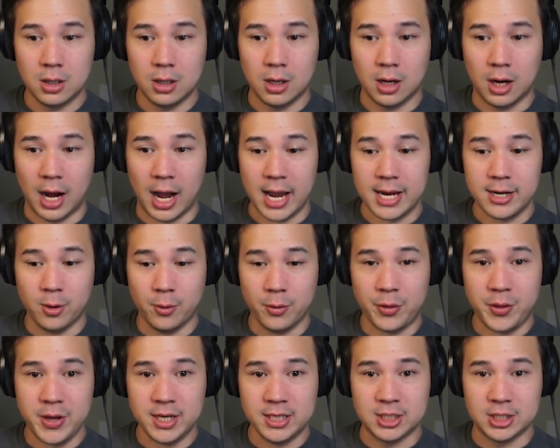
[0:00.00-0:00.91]
I don't
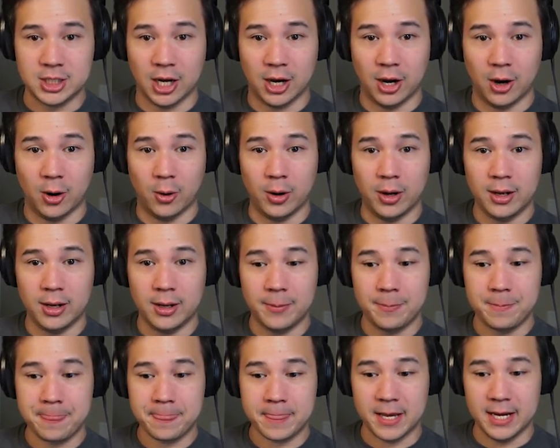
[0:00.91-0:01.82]
think so.
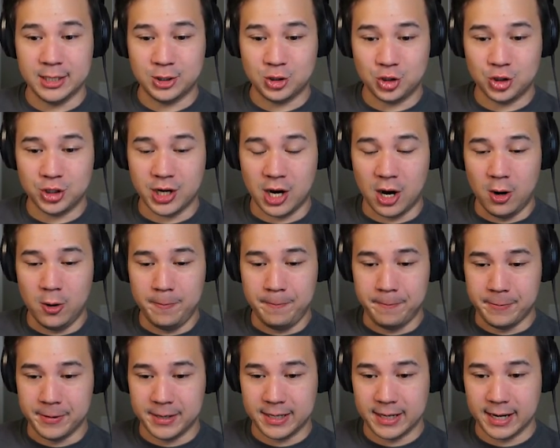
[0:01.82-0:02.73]
It should
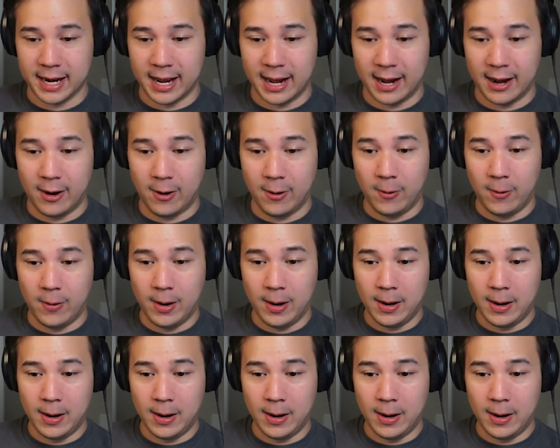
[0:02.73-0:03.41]
open now.